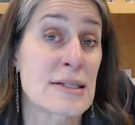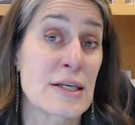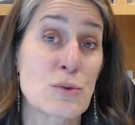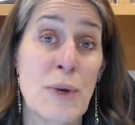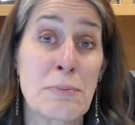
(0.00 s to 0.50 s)

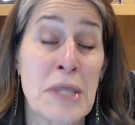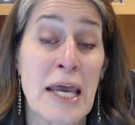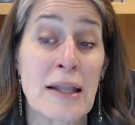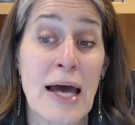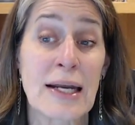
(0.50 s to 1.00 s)
because we play
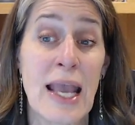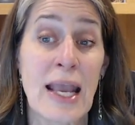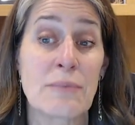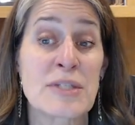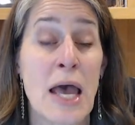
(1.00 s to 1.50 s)
a lot of
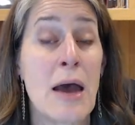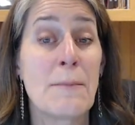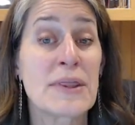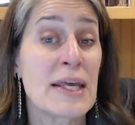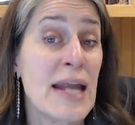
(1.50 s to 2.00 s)
games.
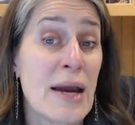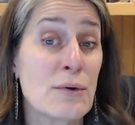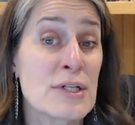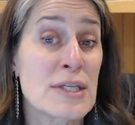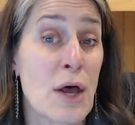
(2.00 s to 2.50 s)
But the net
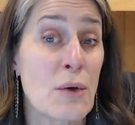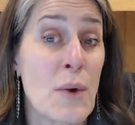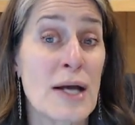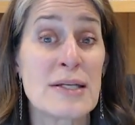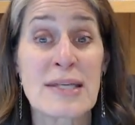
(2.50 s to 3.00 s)
result
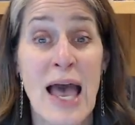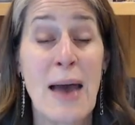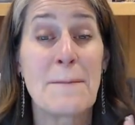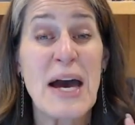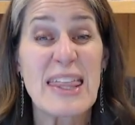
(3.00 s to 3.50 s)
was,
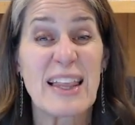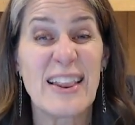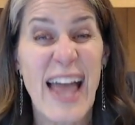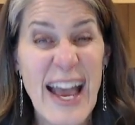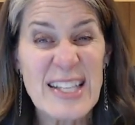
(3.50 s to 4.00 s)
by the
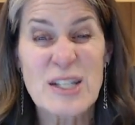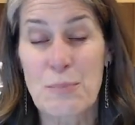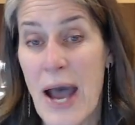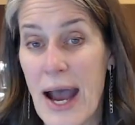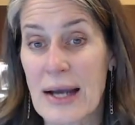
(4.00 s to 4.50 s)
last
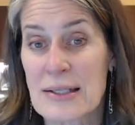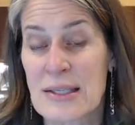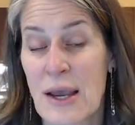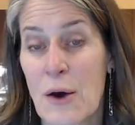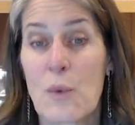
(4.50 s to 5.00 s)

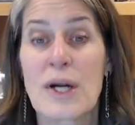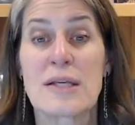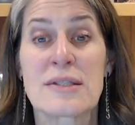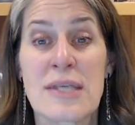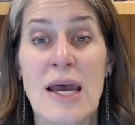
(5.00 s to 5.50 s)
box, what
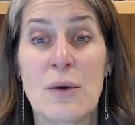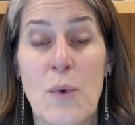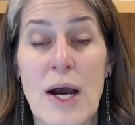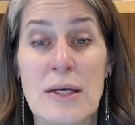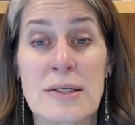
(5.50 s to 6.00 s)
it said
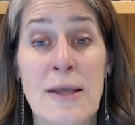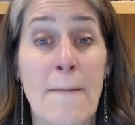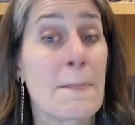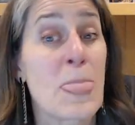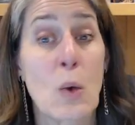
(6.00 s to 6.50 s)
was,
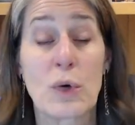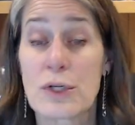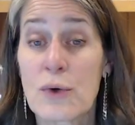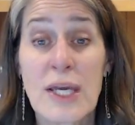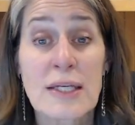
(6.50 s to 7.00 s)
we're
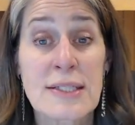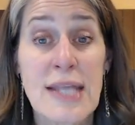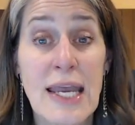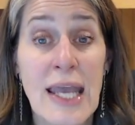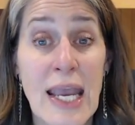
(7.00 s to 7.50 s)
doing a
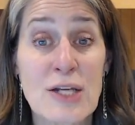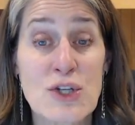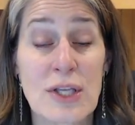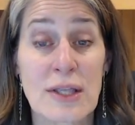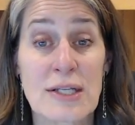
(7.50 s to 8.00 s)

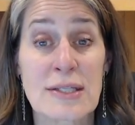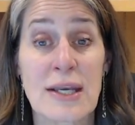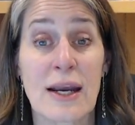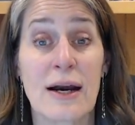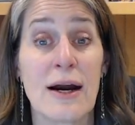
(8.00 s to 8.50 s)
staycation this
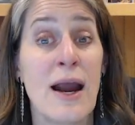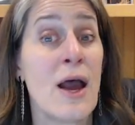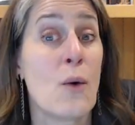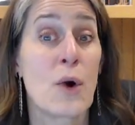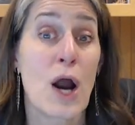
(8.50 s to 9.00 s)
year.
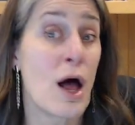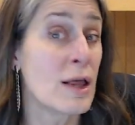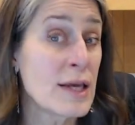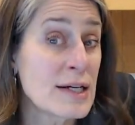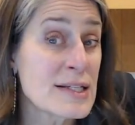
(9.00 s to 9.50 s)
We're
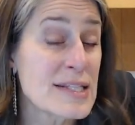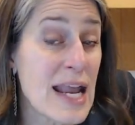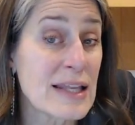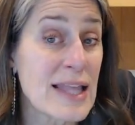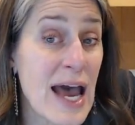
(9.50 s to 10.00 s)
all going to
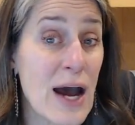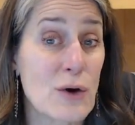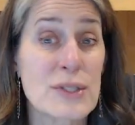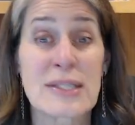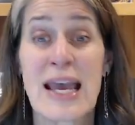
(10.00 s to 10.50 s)
stay at the
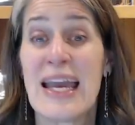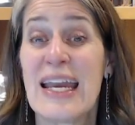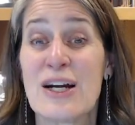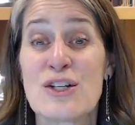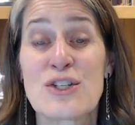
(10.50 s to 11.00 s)
house.
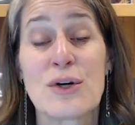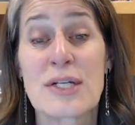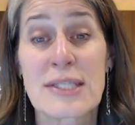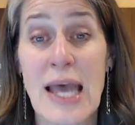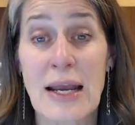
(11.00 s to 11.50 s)
Here's your
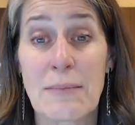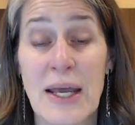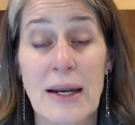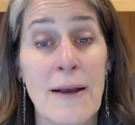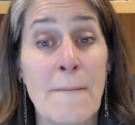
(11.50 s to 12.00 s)

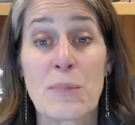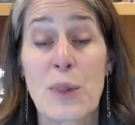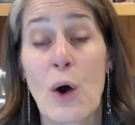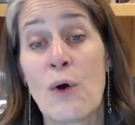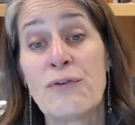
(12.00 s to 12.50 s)
assignment.
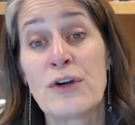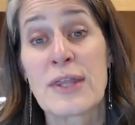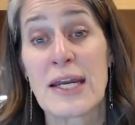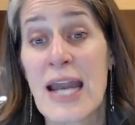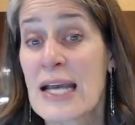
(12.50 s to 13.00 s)
Over
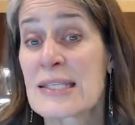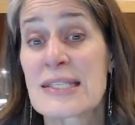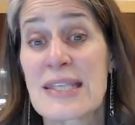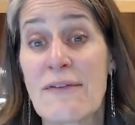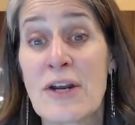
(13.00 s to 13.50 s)
the
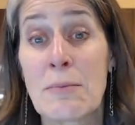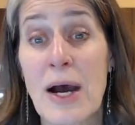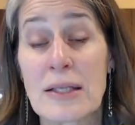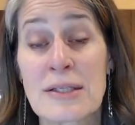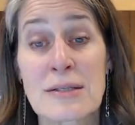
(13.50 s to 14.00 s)
next 7
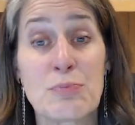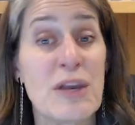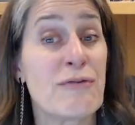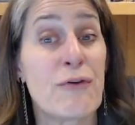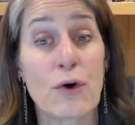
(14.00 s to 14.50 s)
months
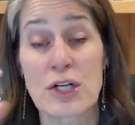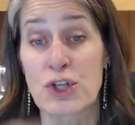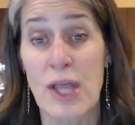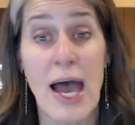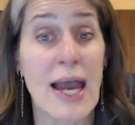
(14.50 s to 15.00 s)
before
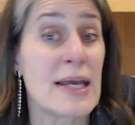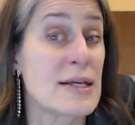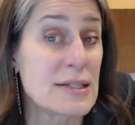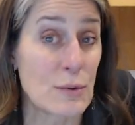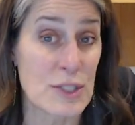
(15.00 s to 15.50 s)
July,
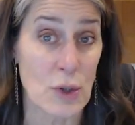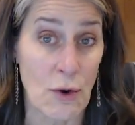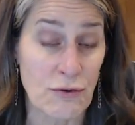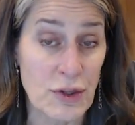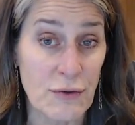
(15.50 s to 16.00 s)
because it was
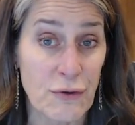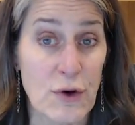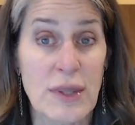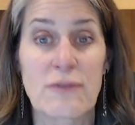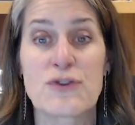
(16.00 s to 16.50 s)
over the
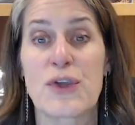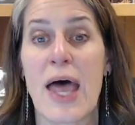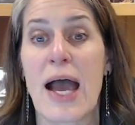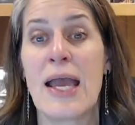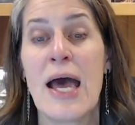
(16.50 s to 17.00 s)
4th of
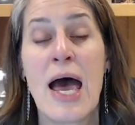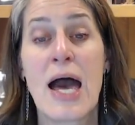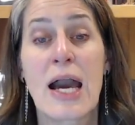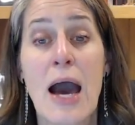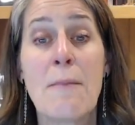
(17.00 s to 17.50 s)
July,
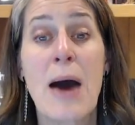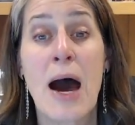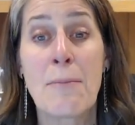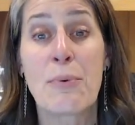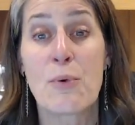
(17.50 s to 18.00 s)
come
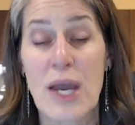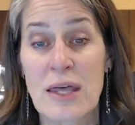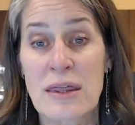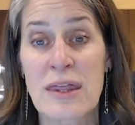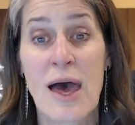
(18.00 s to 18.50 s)
up
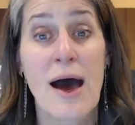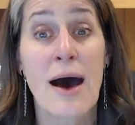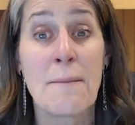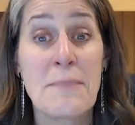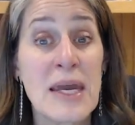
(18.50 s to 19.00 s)
with
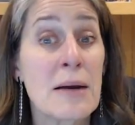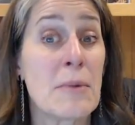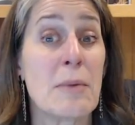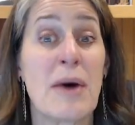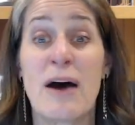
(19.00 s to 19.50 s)
a
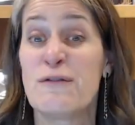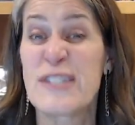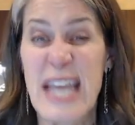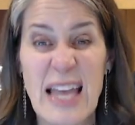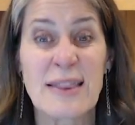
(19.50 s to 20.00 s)
minimum of
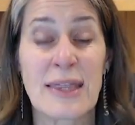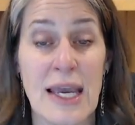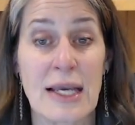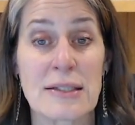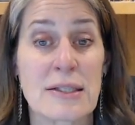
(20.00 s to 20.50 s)
10
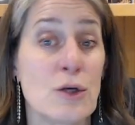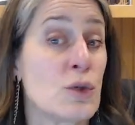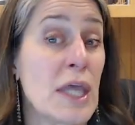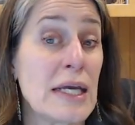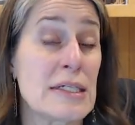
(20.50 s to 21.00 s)
things
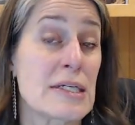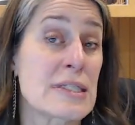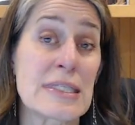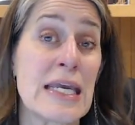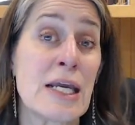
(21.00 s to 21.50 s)
you'd like to
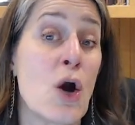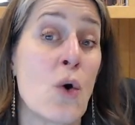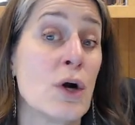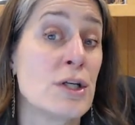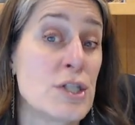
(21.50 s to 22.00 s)
see
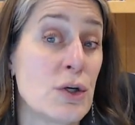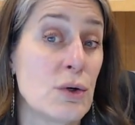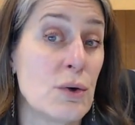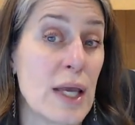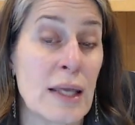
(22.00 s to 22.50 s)
or
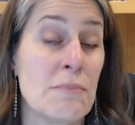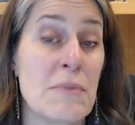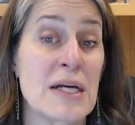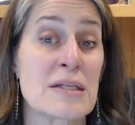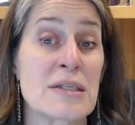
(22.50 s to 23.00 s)
do in
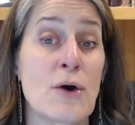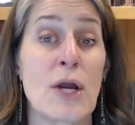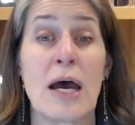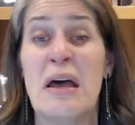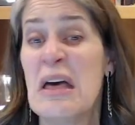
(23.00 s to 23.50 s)

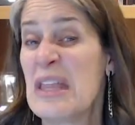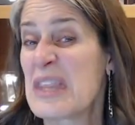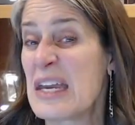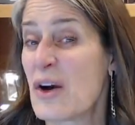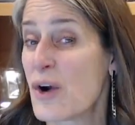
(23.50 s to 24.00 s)
Minnesota.
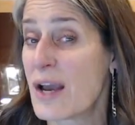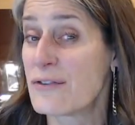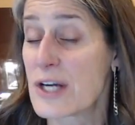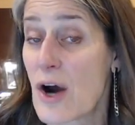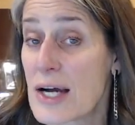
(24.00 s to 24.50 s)
They don't have
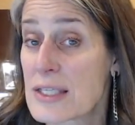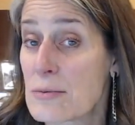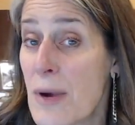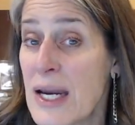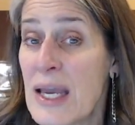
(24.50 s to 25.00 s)
to
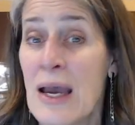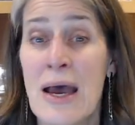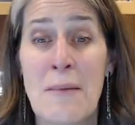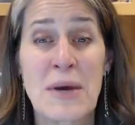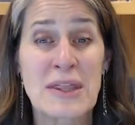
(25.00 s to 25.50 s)
cost money,
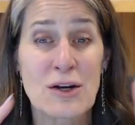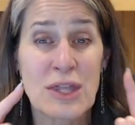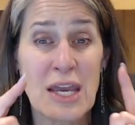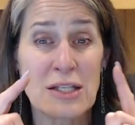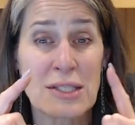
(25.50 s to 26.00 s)
but they're
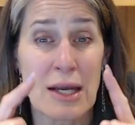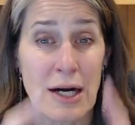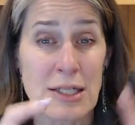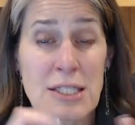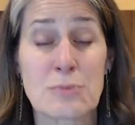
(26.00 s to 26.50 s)
things that
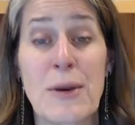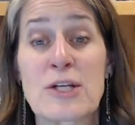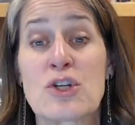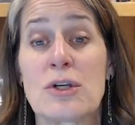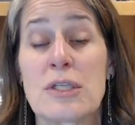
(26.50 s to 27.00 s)
are
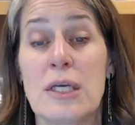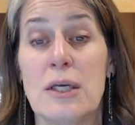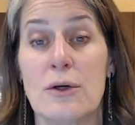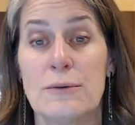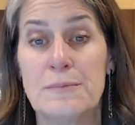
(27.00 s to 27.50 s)
special to
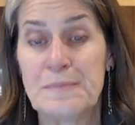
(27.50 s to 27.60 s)
you.